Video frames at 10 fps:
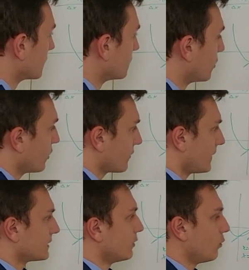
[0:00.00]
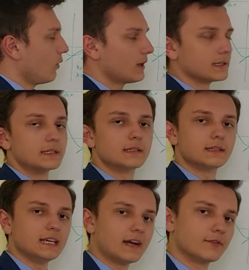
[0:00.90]
But what if I don't want
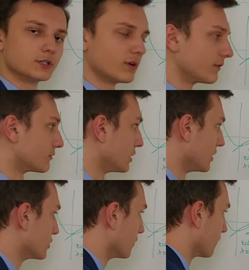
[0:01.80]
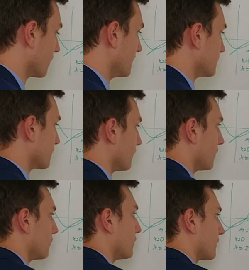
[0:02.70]
the average rate of change over an
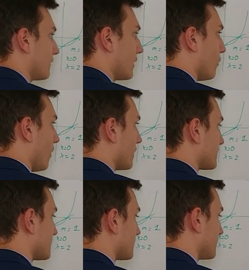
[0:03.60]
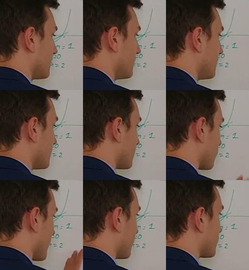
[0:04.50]
interval? What if I want the
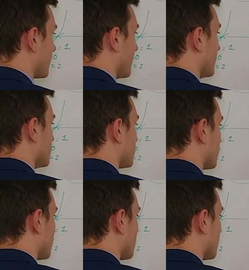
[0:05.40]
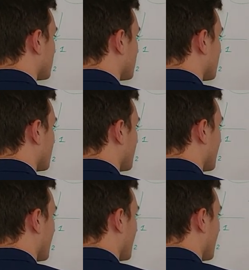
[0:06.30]
rate of change
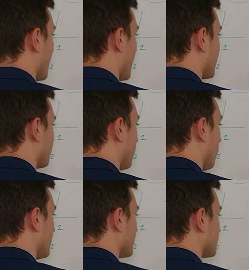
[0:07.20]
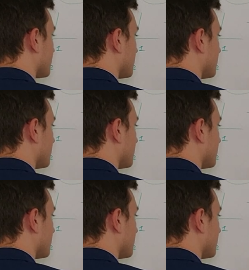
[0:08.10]
at a point?